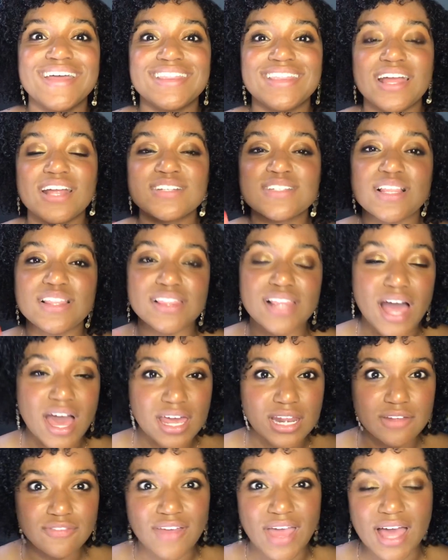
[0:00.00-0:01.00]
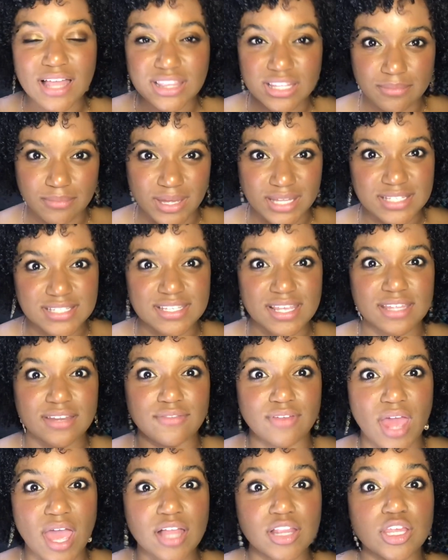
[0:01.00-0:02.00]
There's a lot of elements
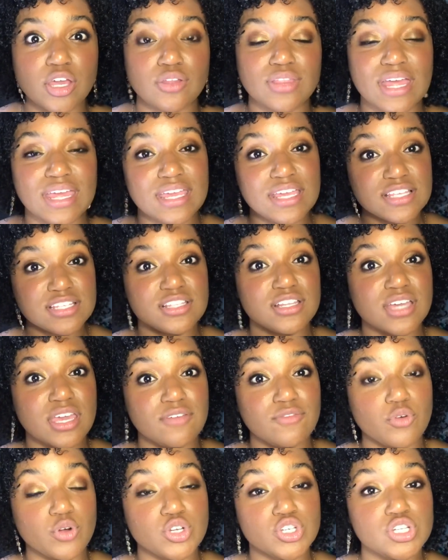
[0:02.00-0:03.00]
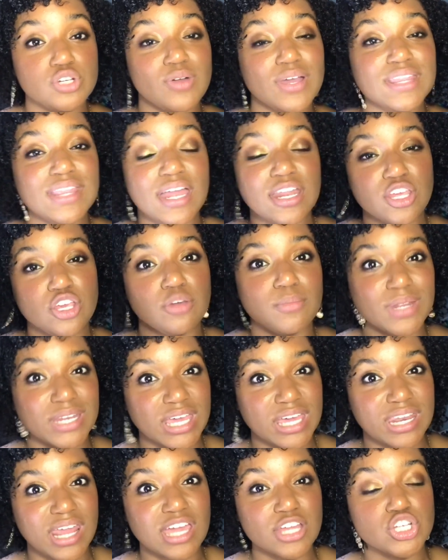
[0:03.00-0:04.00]
of Elio that he's looking for too in that human
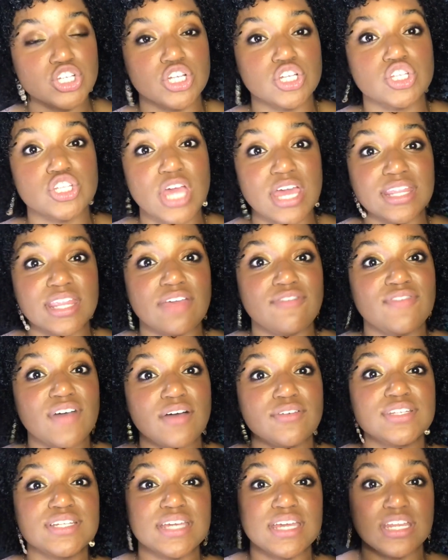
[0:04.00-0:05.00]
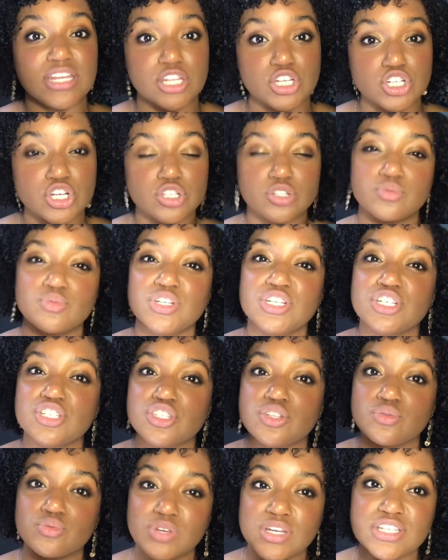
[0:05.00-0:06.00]
connection, and they found it in each other, which is
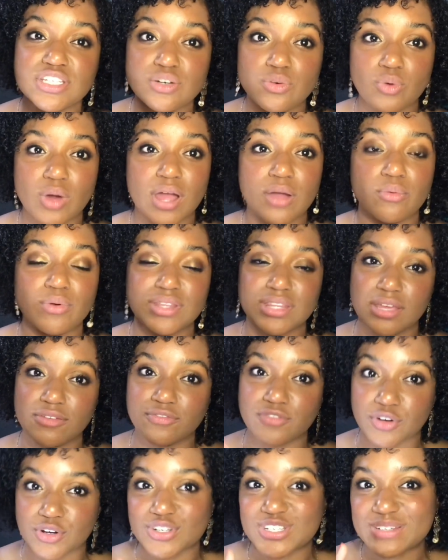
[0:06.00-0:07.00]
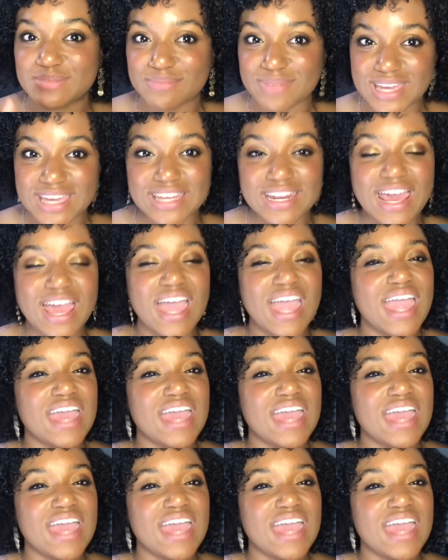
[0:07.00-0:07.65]
the reason why when they first meet,